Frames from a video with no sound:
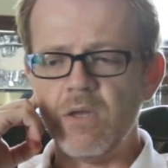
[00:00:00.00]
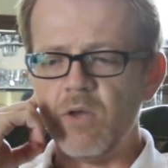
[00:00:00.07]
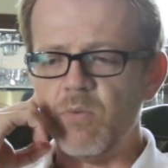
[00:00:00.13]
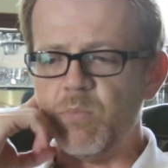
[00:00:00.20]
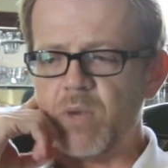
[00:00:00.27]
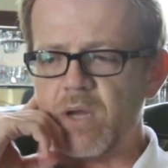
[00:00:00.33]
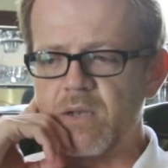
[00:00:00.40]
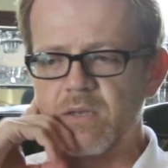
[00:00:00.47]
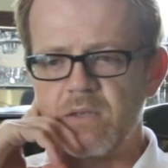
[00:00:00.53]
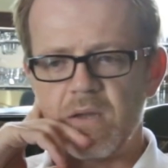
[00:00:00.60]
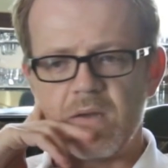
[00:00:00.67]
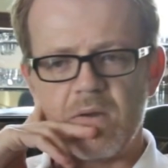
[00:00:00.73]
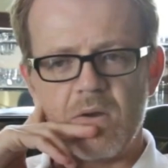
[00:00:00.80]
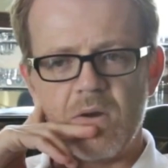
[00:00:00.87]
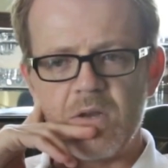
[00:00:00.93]
but
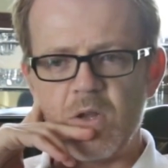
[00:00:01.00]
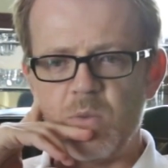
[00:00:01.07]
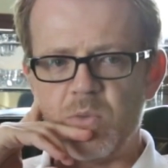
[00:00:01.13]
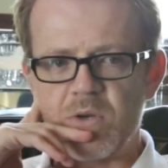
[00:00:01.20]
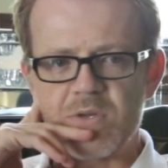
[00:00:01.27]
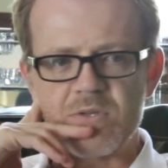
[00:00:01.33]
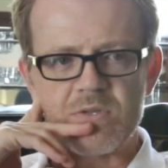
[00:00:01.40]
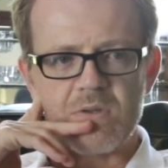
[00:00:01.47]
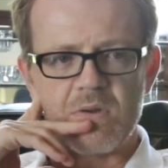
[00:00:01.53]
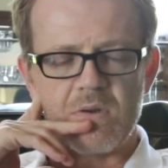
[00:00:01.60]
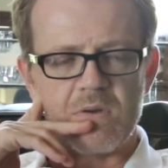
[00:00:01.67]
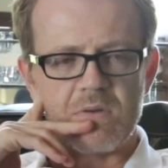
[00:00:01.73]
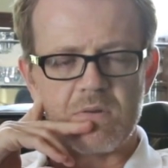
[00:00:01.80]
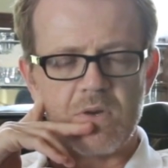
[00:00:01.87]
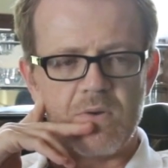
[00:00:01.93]
audiobooks
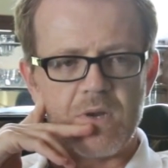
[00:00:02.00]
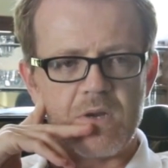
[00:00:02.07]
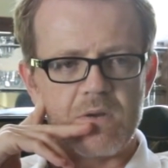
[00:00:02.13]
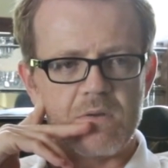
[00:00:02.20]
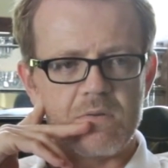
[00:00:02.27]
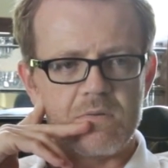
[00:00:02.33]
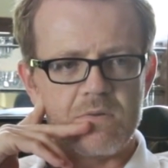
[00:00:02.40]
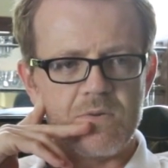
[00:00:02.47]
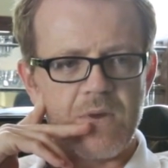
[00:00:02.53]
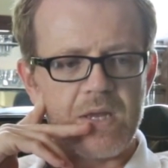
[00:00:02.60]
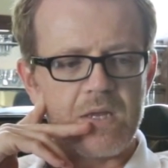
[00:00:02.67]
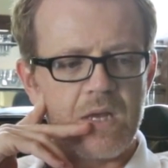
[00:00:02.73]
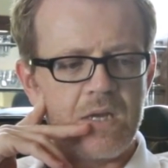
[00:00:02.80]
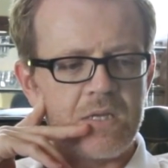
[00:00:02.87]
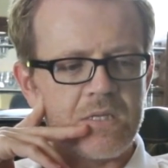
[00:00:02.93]
are going great
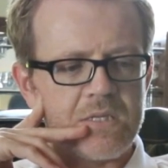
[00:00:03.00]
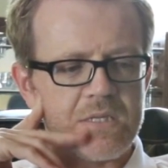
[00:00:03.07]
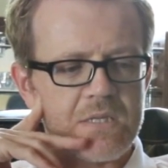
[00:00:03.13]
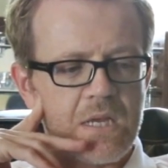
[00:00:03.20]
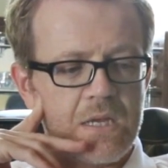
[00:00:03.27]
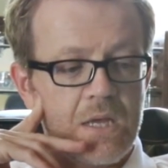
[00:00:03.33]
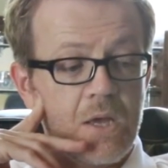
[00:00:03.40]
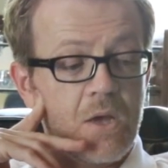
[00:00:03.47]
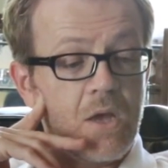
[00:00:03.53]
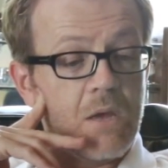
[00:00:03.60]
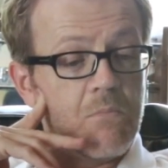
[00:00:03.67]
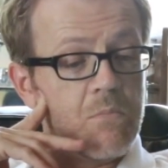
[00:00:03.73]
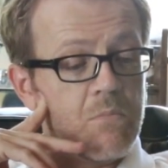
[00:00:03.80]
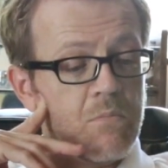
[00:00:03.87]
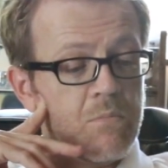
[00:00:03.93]
guns.
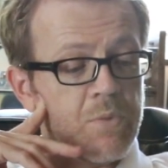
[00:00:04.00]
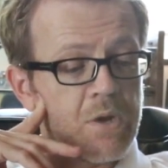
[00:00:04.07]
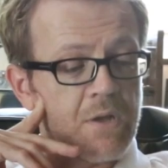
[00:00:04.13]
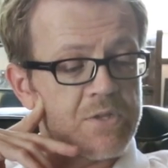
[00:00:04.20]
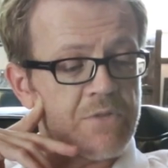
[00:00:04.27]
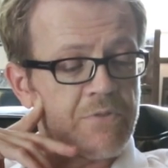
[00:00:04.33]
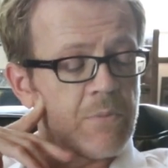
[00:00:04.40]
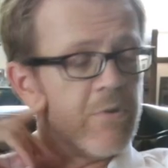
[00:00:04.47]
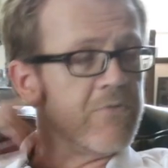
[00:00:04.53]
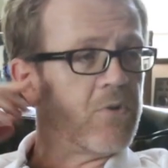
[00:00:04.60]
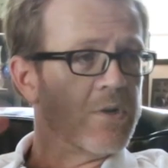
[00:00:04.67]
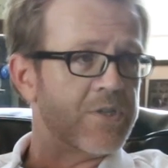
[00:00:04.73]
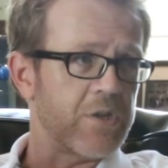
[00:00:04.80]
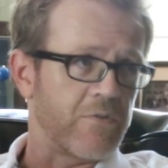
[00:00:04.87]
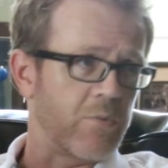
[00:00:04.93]
But also from a
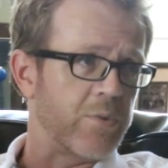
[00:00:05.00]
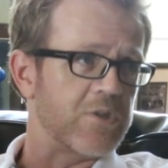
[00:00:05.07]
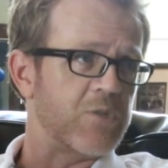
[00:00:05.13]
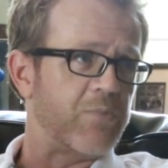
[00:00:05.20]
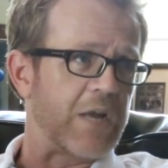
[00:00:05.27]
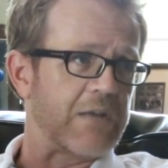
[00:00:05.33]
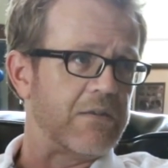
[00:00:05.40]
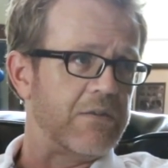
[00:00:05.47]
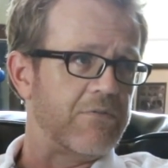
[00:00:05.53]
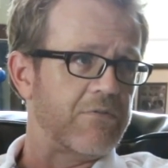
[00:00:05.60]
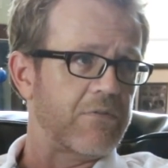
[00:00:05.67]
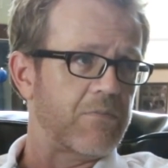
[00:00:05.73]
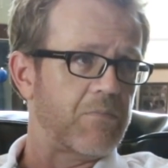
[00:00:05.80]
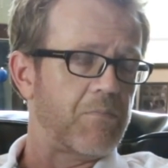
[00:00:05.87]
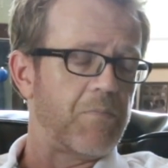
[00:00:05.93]
voiceover perspective,
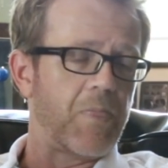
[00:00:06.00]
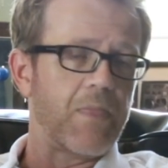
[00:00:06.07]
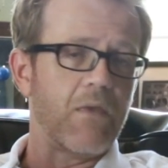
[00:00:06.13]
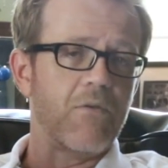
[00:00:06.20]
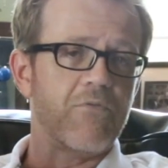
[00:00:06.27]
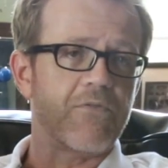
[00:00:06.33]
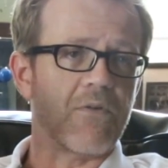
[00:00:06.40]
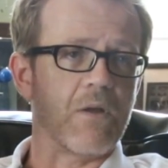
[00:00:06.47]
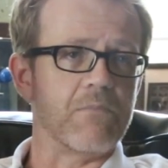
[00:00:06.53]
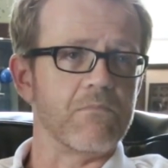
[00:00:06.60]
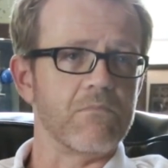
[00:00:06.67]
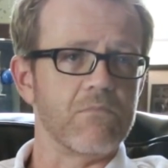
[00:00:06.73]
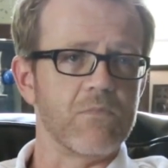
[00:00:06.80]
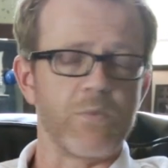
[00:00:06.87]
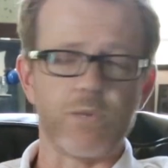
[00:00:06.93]

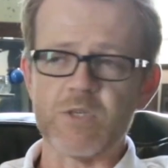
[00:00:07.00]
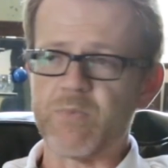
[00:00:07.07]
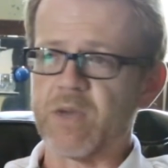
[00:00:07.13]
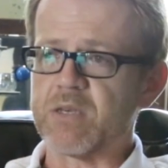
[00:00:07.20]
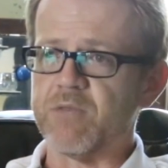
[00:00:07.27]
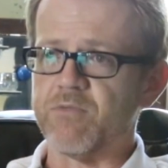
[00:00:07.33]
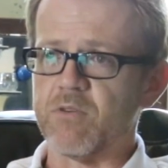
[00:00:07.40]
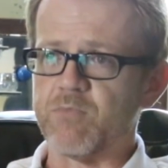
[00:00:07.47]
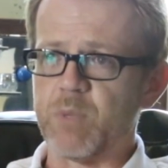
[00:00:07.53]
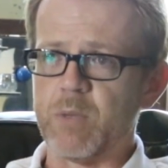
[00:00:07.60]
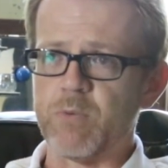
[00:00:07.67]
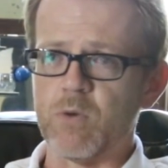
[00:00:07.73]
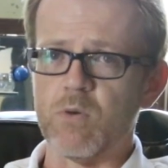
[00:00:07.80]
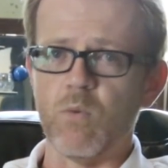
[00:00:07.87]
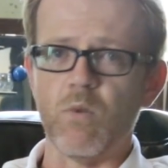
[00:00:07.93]
from the perspective of
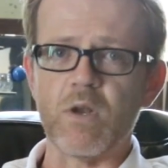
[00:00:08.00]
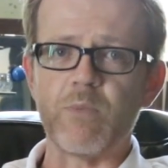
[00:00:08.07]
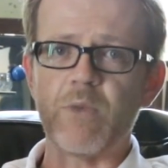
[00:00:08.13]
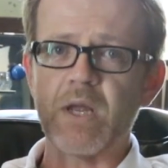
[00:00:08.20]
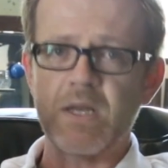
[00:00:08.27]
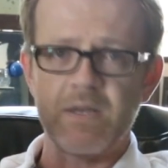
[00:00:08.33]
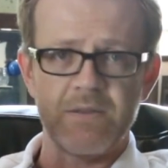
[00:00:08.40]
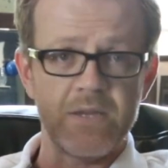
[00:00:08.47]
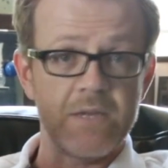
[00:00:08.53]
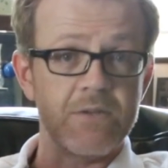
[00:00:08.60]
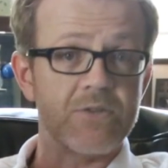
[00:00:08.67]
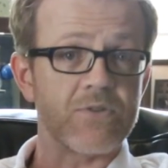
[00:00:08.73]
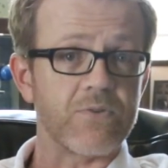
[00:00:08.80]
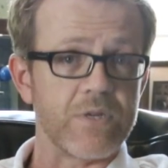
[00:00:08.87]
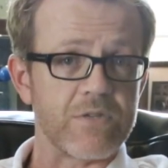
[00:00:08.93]
people who want to break into the
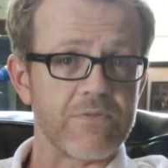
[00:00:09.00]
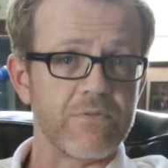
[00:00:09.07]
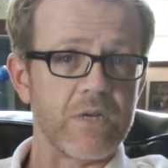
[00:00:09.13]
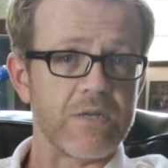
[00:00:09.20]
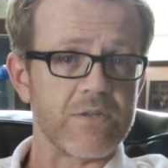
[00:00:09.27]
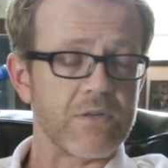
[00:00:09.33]
industry as